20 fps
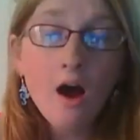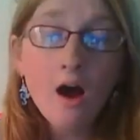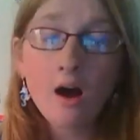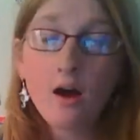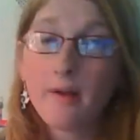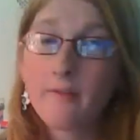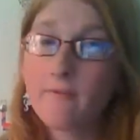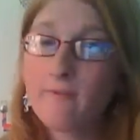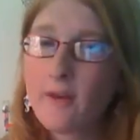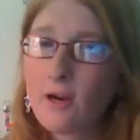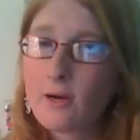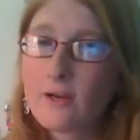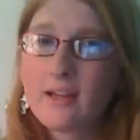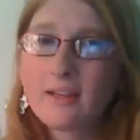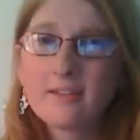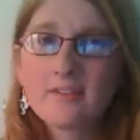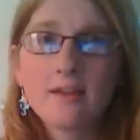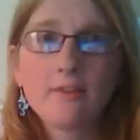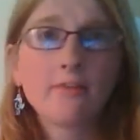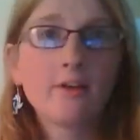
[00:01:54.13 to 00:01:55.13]
on
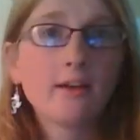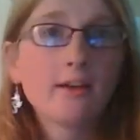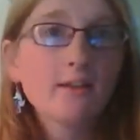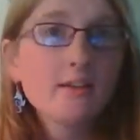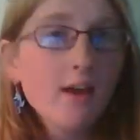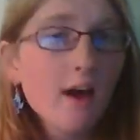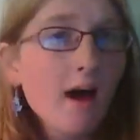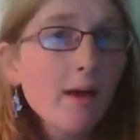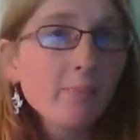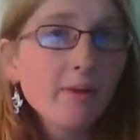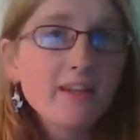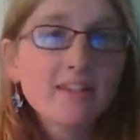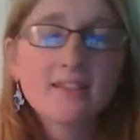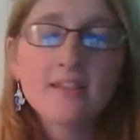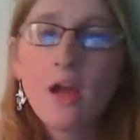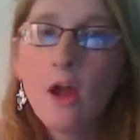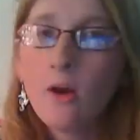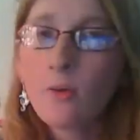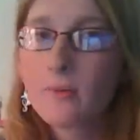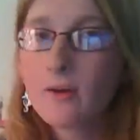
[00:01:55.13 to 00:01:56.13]
various different
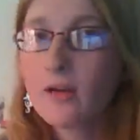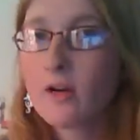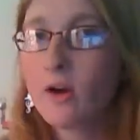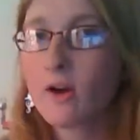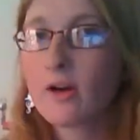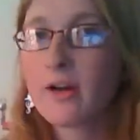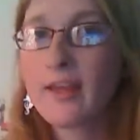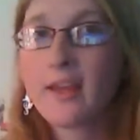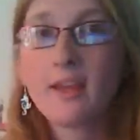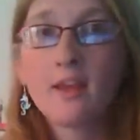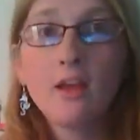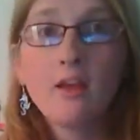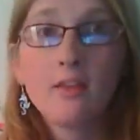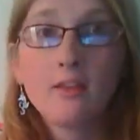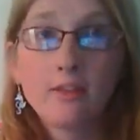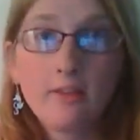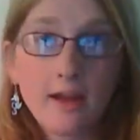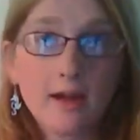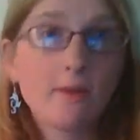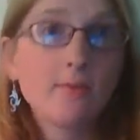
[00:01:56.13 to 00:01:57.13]
topics regarding
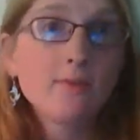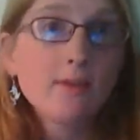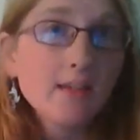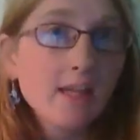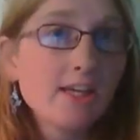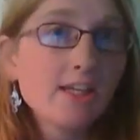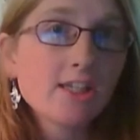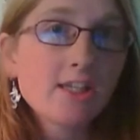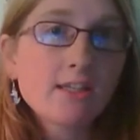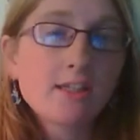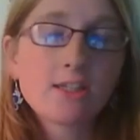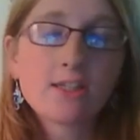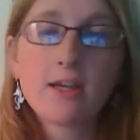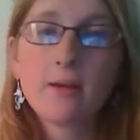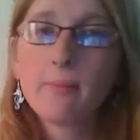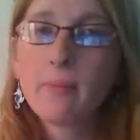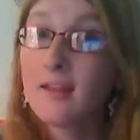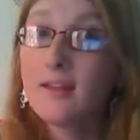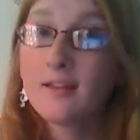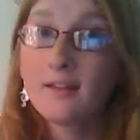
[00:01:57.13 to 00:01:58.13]
their
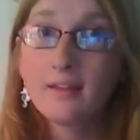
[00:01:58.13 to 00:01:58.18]
relationship.